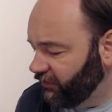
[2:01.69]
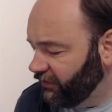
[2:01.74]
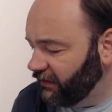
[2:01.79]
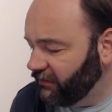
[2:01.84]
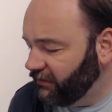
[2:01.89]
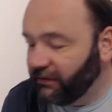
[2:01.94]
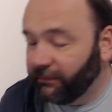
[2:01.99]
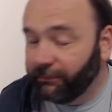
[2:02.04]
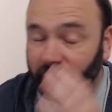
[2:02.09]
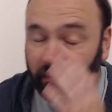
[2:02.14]

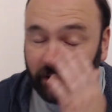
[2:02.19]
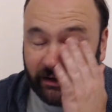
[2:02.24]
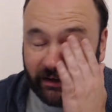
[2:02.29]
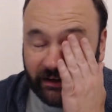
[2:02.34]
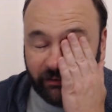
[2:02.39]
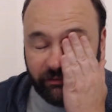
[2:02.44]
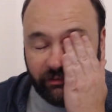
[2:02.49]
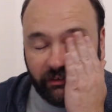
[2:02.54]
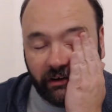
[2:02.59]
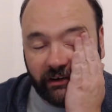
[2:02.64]
this a
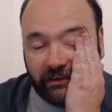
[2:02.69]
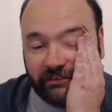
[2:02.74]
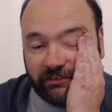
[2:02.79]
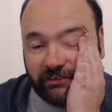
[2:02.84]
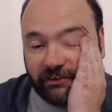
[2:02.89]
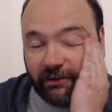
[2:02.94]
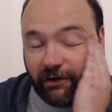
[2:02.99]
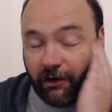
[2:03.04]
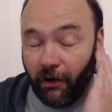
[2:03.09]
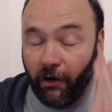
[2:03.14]
Berliner Weiss,
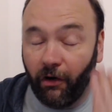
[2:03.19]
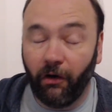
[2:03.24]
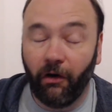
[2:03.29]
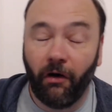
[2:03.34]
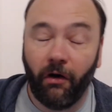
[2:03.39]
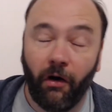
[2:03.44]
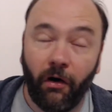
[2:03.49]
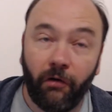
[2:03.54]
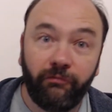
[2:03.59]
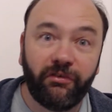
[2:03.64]

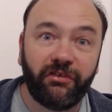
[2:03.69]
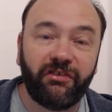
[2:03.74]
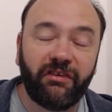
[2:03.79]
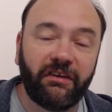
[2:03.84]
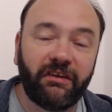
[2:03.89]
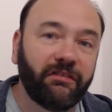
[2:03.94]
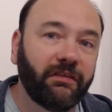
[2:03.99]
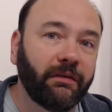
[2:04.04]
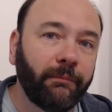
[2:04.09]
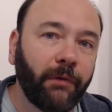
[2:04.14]
obviously,
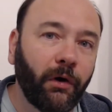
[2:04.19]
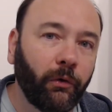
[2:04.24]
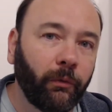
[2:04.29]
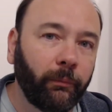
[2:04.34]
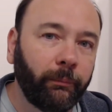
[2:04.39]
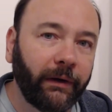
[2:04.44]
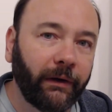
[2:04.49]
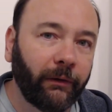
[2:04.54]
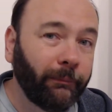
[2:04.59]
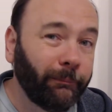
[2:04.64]
is the
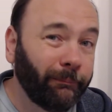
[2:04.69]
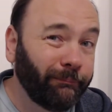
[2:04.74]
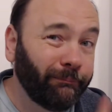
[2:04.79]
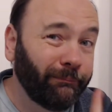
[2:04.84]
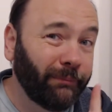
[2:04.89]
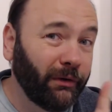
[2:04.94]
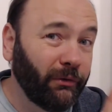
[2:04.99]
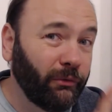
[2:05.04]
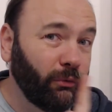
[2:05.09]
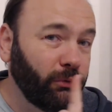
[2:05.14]
malt bill,
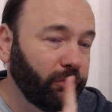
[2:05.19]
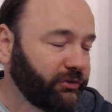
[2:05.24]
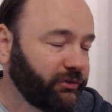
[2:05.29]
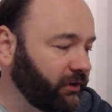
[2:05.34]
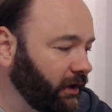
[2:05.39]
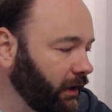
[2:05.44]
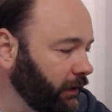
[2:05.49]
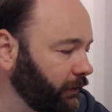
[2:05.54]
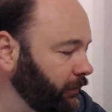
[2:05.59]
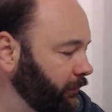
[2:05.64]
but
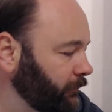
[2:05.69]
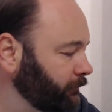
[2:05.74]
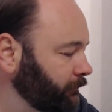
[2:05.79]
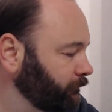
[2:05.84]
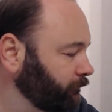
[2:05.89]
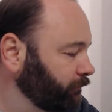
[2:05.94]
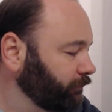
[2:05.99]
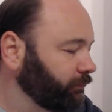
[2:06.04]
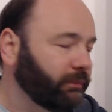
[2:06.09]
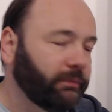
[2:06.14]
also
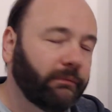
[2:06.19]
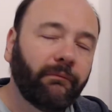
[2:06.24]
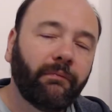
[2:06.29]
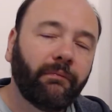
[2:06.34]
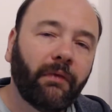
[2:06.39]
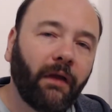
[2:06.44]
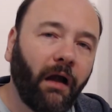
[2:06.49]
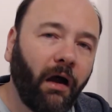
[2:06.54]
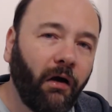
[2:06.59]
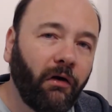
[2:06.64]

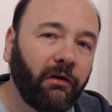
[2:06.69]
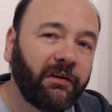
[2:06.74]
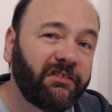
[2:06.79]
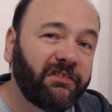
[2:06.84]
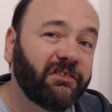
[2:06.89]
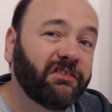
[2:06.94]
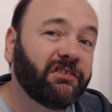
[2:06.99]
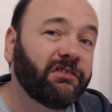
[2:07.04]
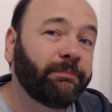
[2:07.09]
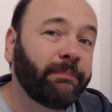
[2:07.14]
I
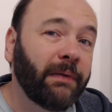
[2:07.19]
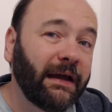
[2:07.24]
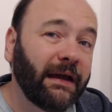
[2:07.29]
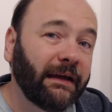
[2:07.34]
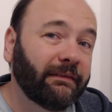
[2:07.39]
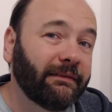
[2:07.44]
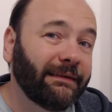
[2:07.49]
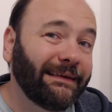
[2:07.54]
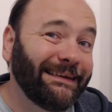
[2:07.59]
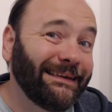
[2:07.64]

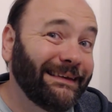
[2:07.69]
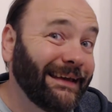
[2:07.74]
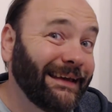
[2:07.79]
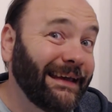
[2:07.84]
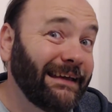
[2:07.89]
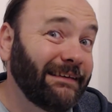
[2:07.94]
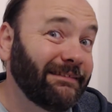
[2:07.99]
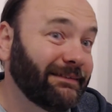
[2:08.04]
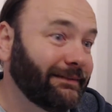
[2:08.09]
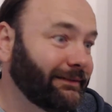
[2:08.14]
suspect the
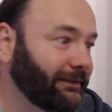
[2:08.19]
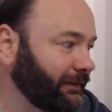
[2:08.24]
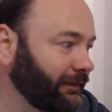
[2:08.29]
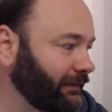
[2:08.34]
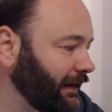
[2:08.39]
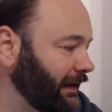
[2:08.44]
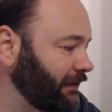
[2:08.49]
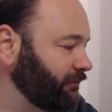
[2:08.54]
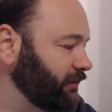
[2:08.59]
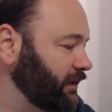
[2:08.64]
yeast that
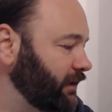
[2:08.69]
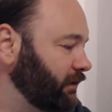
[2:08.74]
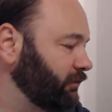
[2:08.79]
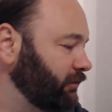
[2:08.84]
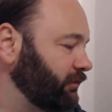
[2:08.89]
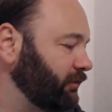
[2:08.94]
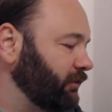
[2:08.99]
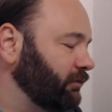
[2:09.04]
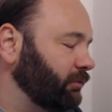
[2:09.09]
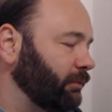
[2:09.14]
they've
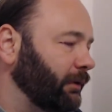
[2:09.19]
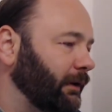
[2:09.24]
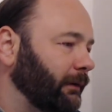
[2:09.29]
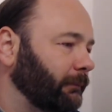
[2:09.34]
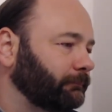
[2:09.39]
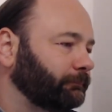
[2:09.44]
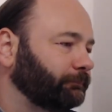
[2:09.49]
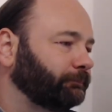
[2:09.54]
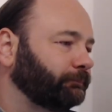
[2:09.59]
used as well.